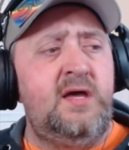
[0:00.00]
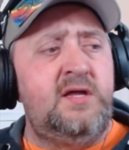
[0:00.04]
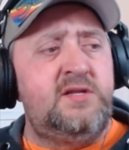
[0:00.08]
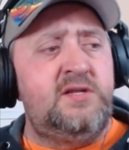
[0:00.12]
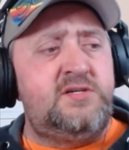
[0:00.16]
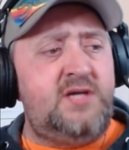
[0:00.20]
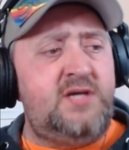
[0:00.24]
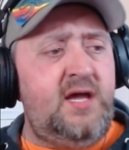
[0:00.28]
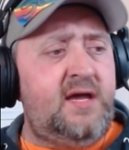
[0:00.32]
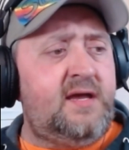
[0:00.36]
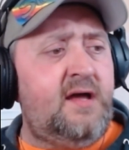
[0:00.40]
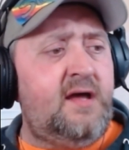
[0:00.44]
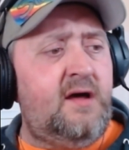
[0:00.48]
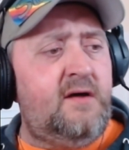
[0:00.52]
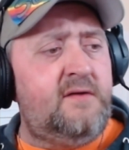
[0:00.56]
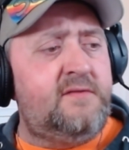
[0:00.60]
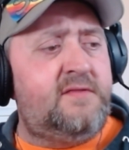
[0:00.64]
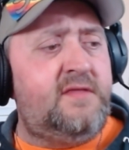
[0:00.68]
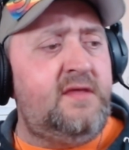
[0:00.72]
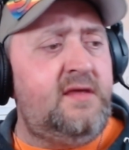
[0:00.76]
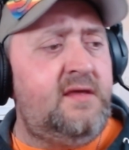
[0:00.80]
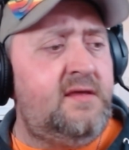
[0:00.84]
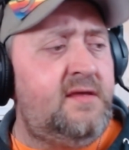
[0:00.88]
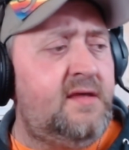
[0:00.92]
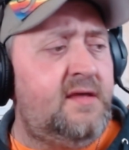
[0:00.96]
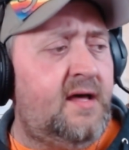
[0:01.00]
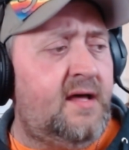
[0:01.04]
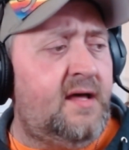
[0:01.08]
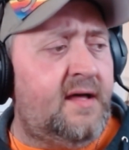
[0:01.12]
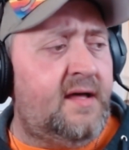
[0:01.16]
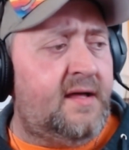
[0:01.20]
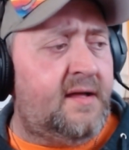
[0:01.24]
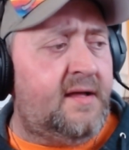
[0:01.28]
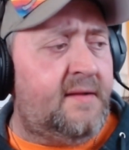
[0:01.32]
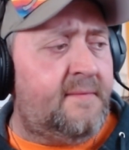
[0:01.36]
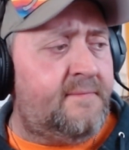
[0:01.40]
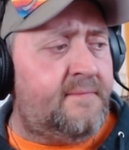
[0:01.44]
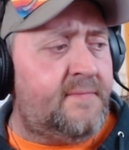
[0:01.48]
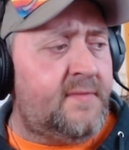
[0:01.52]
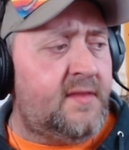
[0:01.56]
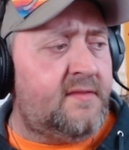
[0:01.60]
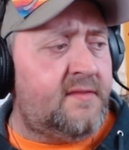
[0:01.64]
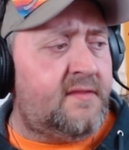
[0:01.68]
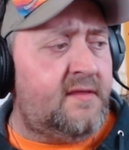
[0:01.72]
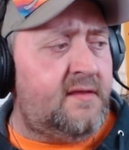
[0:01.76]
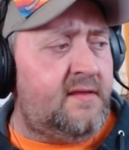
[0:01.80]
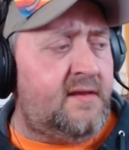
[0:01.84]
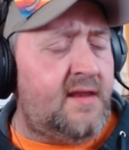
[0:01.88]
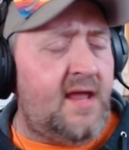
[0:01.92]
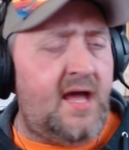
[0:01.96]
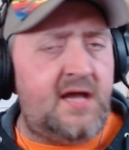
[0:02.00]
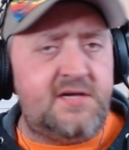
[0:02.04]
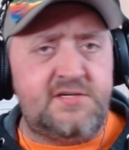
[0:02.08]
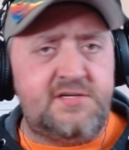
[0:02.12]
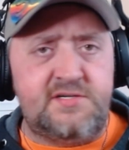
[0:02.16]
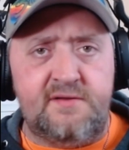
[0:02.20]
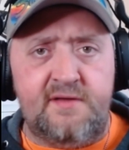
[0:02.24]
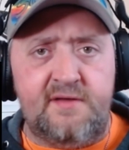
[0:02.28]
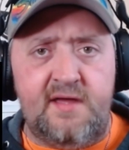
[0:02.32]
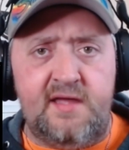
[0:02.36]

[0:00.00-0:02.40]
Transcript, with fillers: Check out the um, the national